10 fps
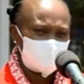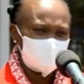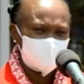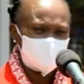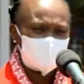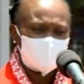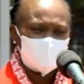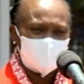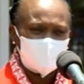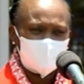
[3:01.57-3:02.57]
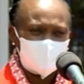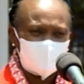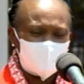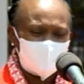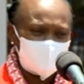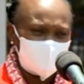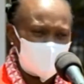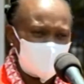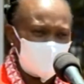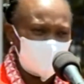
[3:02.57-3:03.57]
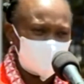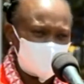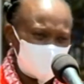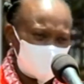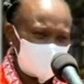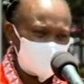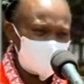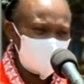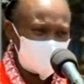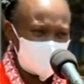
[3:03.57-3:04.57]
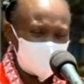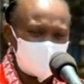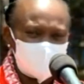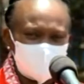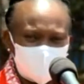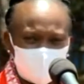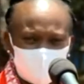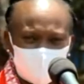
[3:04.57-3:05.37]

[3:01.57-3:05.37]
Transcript: this time. We are now supplying oxygen on a day to day basis,